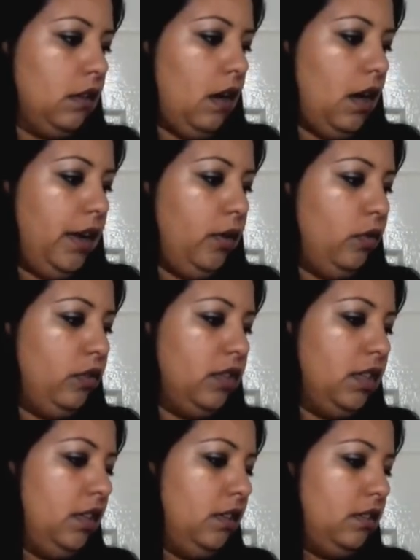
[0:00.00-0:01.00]
I
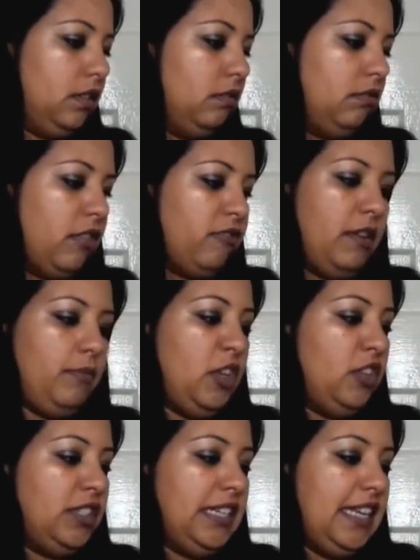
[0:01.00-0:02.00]
ordered 3
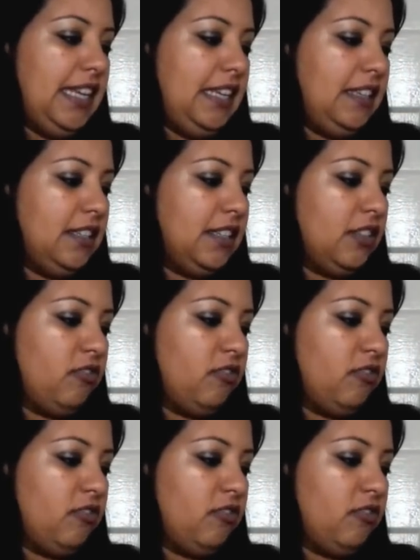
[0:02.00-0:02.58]
mueslis,